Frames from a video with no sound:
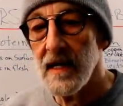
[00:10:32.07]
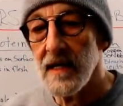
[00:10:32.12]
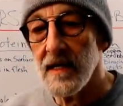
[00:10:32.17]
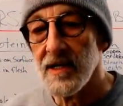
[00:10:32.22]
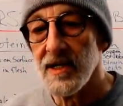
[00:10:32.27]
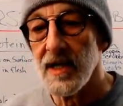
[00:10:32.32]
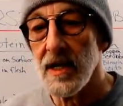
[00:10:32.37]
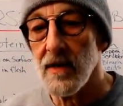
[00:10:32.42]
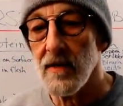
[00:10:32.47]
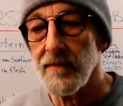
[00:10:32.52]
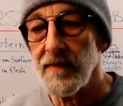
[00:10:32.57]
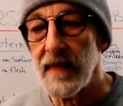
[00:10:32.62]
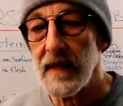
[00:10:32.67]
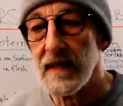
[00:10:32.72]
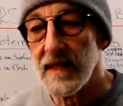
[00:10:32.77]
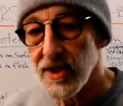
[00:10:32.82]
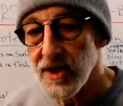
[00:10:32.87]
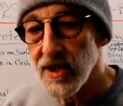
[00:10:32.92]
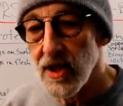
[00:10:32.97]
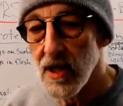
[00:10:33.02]
So
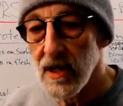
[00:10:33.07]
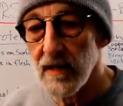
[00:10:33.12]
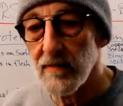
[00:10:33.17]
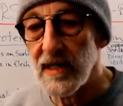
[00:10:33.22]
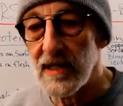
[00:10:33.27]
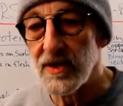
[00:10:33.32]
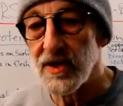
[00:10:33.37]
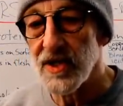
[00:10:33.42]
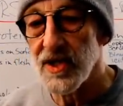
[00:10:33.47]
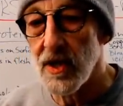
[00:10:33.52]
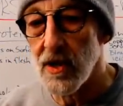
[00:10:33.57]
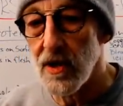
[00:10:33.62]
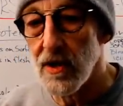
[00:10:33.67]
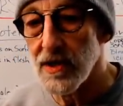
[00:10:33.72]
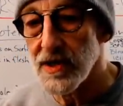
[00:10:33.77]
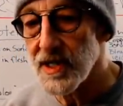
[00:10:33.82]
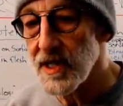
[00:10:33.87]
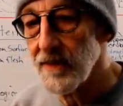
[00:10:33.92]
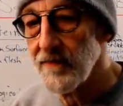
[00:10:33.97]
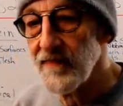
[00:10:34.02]
let's talk about
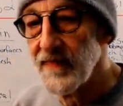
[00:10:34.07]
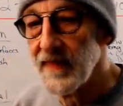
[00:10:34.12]
SARS.